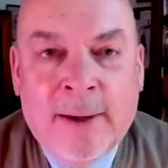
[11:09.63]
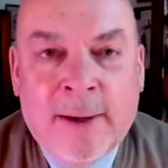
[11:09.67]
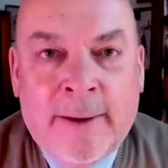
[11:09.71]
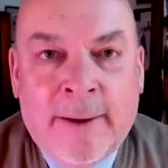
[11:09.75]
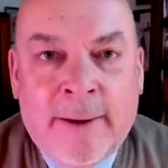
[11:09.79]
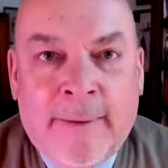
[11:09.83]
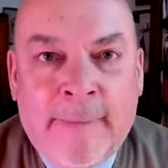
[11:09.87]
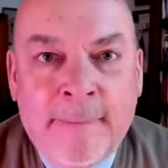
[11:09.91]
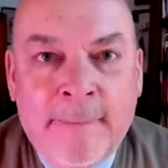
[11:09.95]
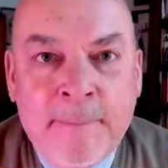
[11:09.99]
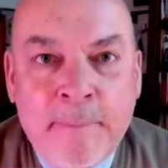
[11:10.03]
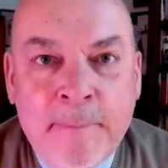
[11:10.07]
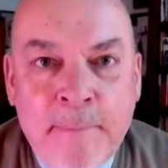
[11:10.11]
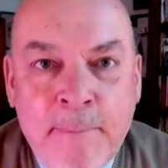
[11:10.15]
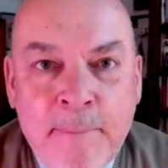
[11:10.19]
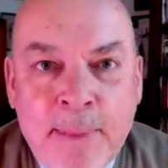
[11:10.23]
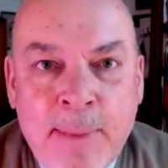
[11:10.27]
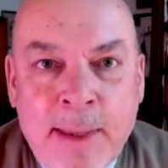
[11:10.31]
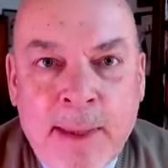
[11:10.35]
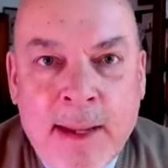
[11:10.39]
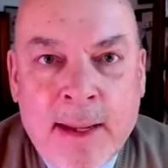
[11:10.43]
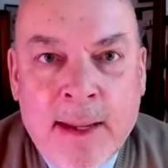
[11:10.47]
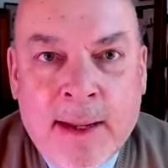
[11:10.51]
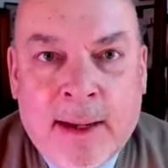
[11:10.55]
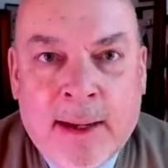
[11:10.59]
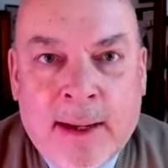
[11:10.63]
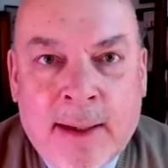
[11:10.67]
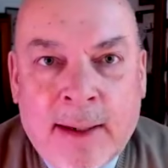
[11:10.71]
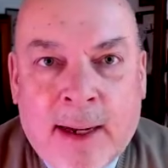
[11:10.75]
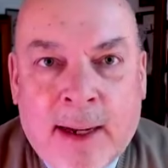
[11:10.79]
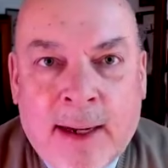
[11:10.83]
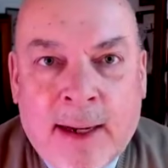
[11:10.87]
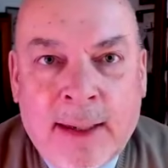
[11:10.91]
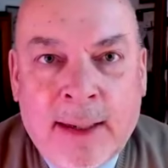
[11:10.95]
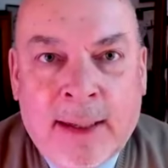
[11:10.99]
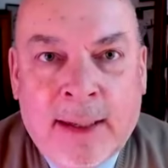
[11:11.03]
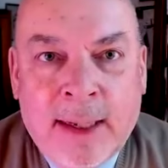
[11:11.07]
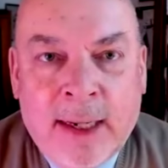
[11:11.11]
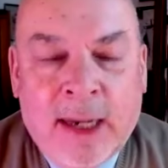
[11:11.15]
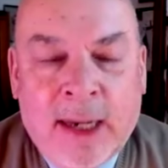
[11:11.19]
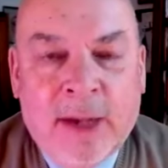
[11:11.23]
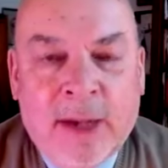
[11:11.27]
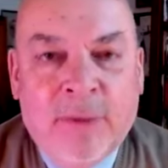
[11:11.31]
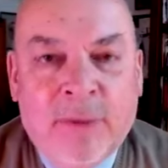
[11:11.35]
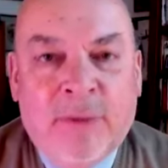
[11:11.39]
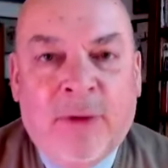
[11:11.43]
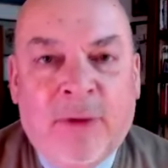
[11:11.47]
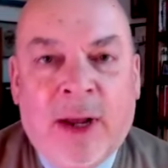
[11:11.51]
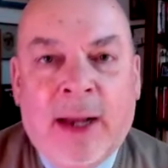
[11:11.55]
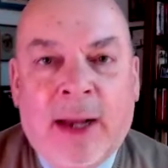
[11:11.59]
I think,
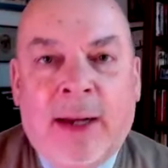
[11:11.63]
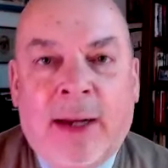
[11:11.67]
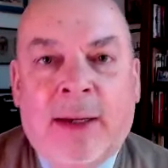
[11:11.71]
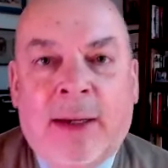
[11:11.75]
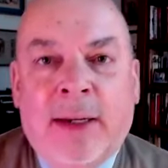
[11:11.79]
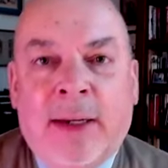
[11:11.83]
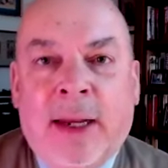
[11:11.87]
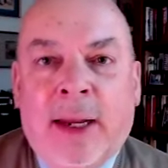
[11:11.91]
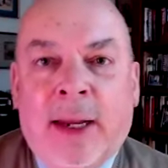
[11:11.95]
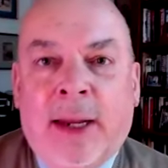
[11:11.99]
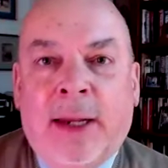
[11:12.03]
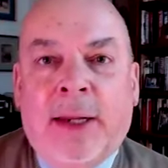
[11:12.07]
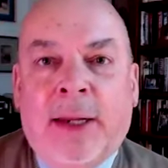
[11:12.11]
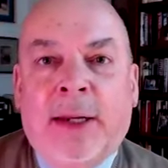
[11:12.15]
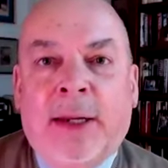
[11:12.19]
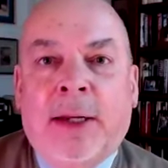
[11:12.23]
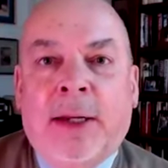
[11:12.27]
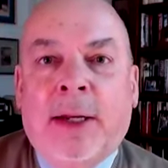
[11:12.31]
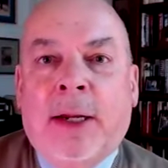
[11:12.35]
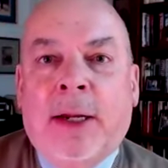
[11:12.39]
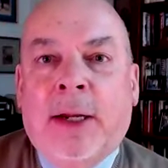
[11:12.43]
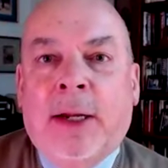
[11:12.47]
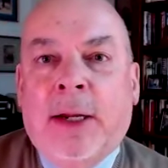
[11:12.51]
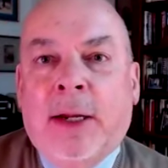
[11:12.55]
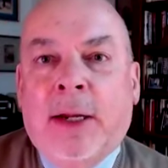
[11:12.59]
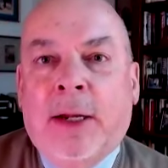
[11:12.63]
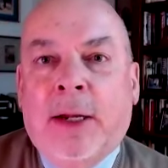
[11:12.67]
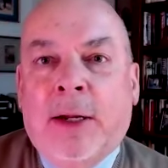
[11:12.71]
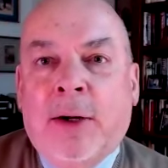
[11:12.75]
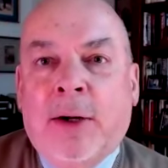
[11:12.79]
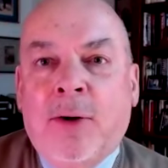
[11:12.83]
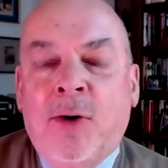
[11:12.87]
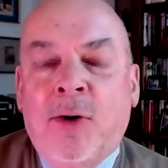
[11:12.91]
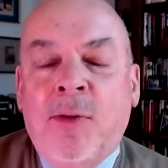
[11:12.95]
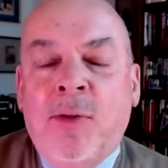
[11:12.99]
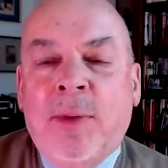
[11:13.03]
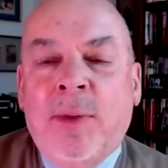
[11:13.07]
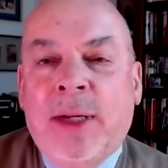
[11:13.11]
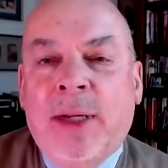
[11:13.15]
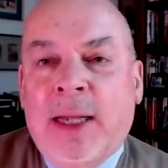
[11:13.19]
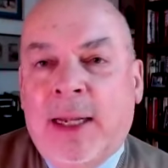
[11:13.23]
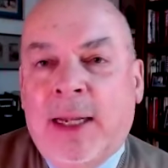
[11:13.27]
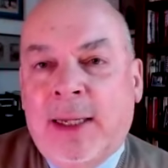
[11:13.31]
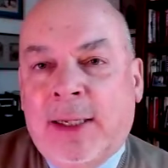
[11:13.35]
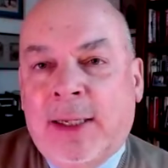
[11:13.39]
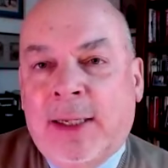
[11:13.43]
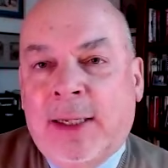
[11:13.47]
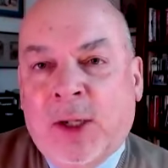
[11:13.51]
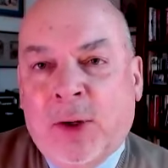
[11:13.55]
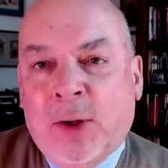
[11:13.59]
in fact, it
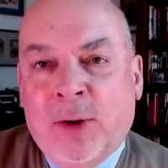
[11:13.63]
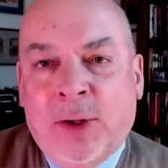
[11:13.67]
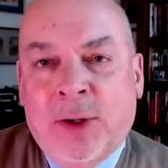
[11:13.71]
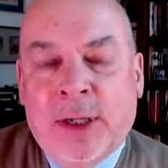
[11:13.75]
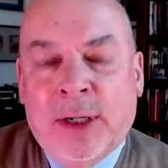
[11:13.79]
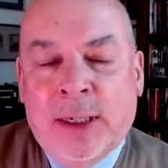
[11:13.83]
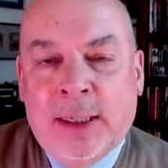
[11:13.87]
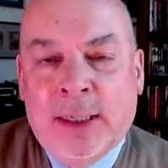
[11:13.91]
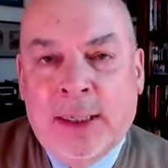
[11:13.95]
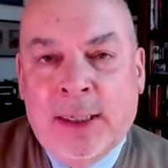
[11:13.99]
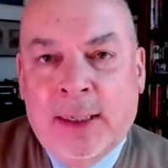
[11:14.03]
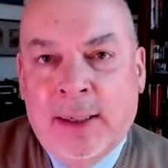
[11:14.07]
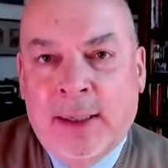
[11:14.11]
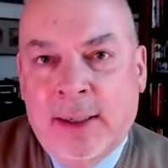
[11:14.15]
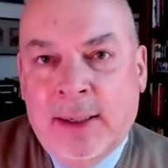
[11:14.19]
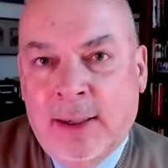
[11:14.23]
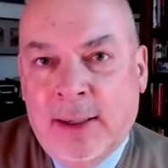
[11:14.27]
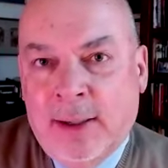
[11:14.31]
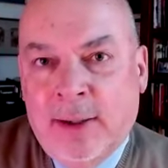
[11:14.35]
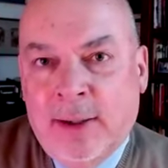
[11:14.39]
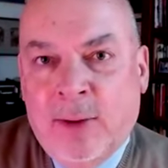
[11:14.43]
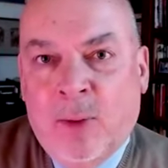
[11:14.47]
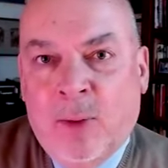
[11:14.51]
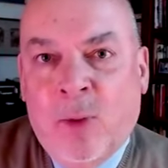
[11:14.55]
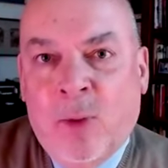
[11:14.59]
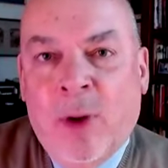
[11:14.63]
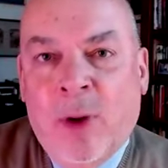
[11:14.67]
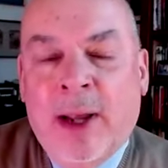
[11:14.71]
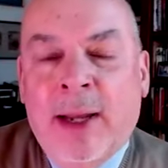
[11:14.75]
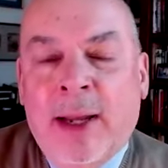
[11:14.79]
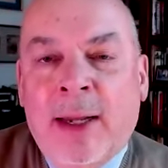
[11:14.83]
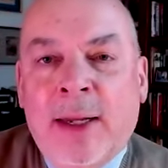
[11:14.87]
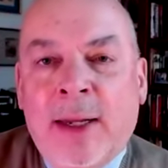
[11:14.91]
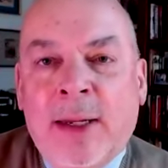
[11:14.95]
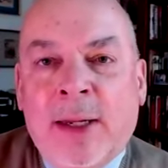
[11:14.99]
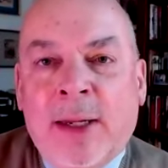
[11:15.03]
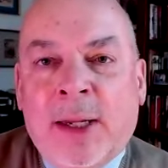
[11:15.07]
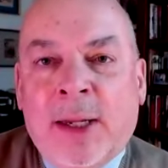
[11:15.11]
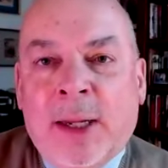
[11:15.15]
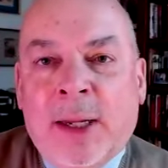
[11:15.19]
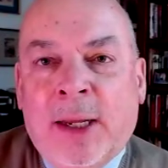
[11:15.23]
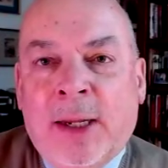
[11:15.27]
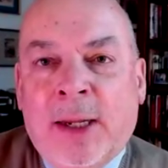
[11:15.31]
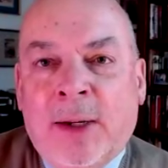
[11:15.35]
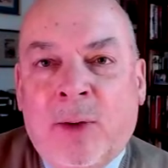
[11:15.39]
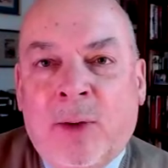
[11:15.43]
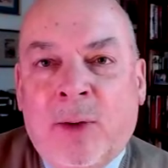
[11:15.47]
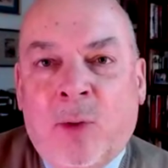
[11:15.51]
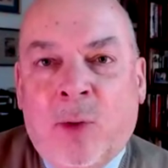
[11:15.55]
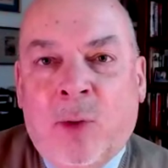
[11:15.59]
illuminates certain ways
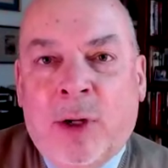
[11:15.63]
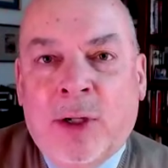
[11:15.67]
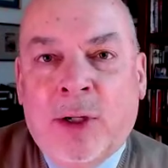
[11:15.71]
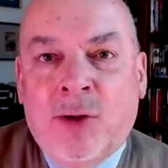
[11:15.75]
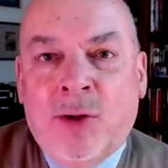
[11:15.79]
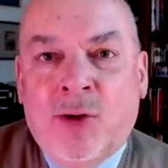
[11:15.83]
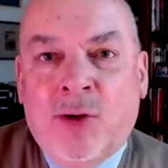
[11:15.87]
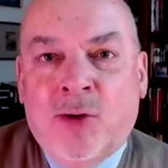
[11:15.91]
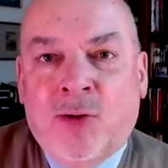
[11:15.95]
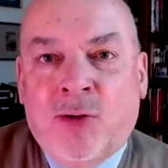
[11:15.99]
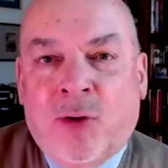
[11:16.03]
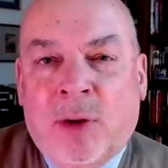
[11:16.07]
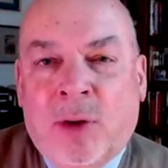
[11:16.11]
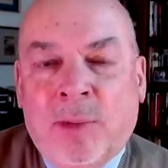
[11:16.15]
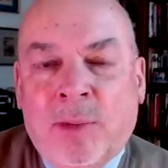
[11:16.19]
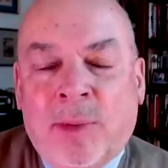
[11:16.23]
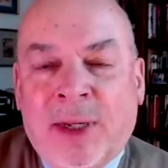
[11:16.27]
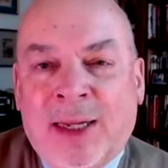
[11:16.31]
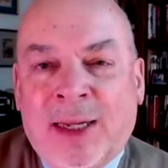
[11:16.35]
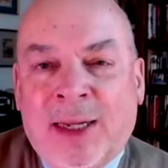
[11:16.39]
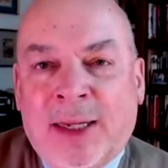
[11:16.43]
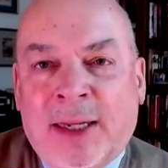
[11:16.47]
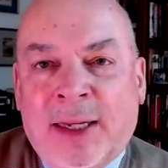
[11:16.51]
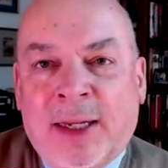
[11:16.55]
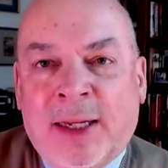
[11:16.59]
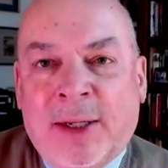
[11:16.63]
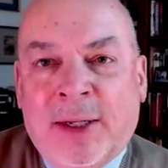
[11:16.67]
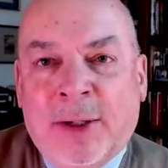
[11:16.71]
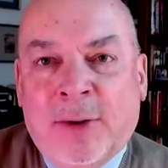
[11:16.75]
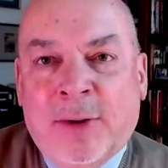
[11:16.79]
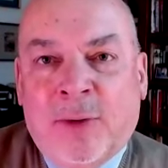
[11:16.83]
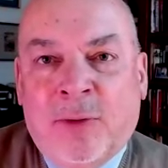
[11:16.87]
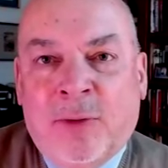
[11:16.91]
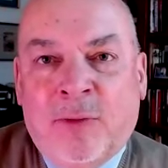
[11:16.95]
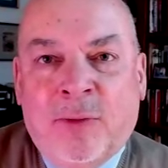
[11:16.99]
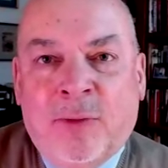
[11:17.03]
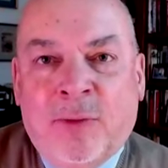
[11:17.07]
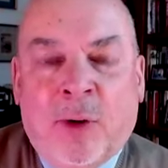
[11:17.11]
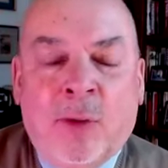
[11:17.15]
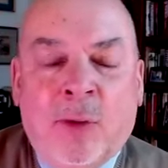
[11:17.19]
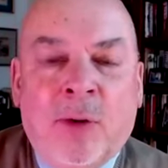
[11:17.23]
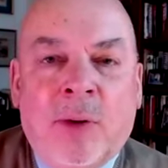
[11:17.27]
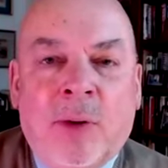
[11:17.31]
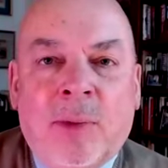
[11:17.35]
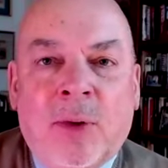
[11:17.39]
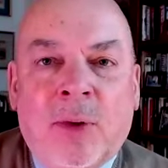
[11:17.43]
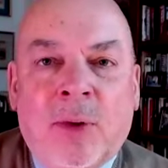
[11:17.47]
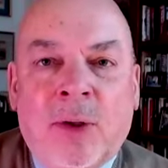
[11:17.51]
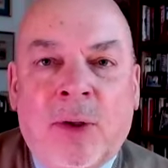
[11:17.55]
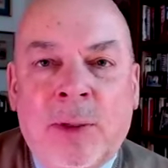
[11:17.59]
in which Trump is still
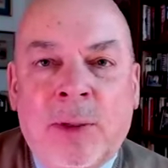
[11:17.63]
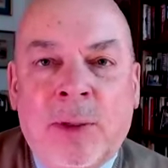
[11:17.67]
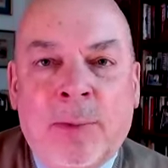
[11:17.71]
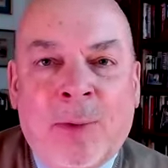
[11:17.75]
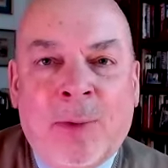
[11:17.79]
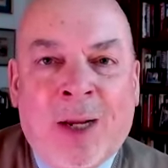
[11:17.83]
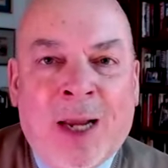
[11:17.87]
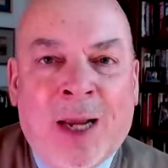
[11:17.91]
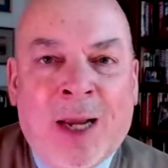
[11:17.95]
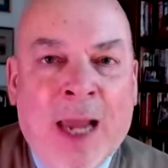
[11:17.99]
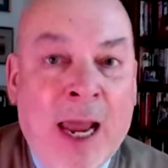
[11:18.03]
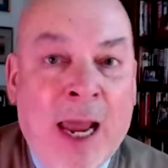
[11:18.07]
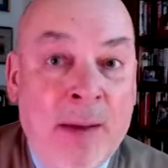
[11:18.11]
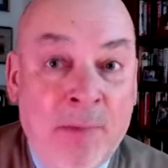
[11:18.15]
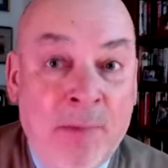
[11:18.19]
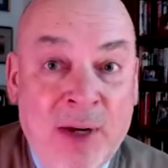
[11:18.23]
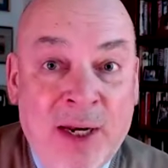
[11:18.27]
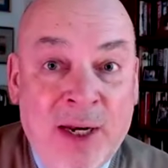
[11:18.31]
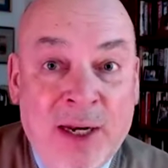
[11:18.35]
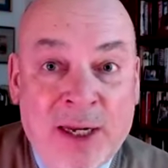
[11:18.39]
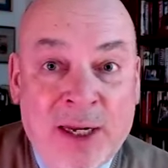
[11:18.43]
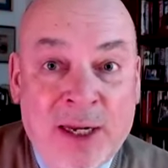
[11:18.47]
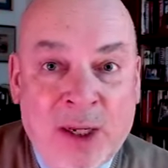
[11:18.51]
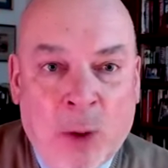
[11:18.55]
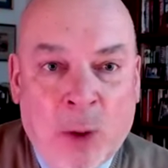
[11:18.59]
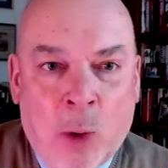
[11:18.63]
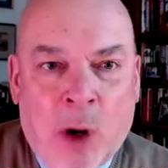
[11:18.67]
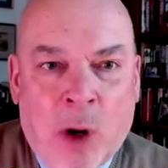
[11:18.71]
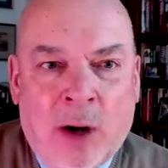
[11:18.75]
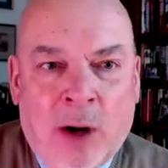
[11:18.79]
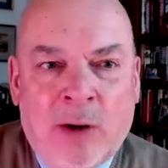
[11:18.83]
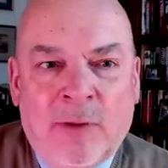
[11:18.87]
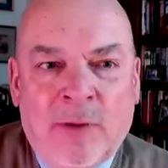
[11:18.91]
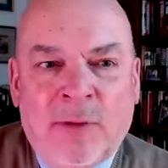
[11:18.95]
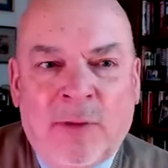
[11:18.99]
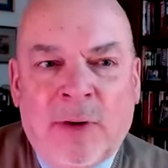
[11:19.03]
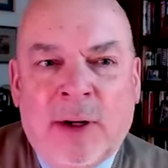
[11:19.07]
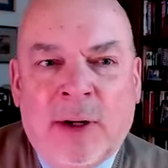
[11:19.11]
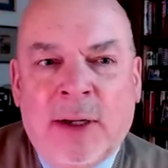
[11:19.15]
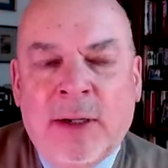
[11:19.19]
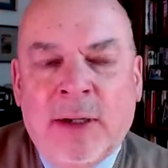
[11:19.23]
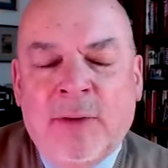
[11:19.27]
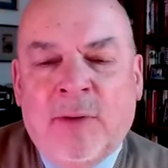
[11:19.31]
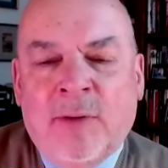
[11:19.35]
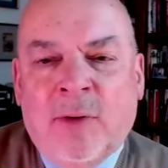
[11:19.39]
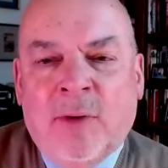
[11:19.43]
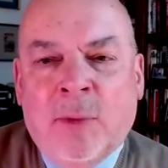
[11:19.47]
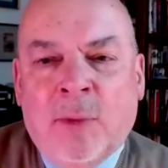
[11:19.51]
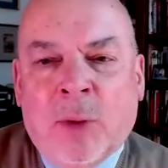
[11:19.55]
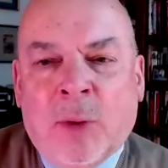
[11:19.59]
vulnerable and can be
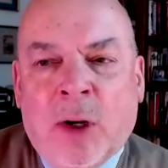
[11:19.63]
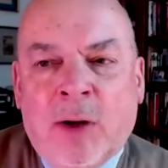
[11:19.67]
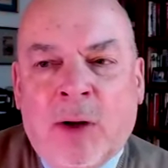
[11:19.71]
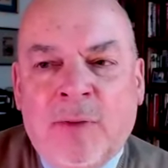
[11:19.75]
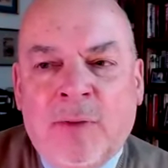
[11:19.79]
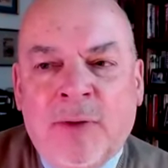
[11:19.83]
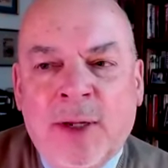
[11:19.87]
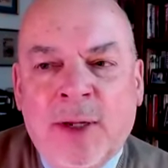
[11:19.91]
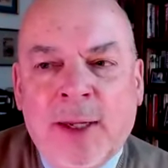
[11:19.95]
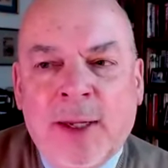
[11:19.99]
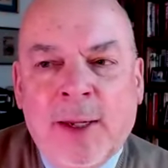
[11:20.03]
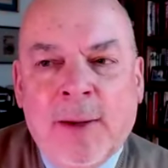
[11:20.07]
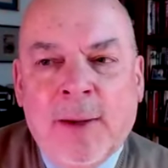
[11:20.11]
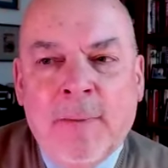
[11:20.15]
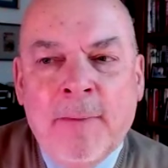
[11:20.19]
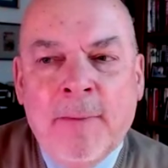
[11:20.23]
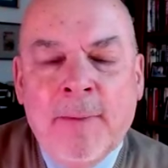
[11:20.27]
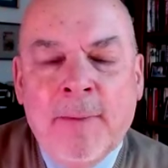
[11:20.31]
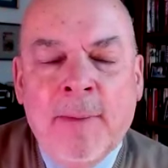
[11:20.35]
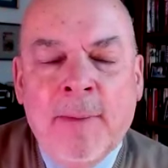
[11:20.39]
disqualified from office.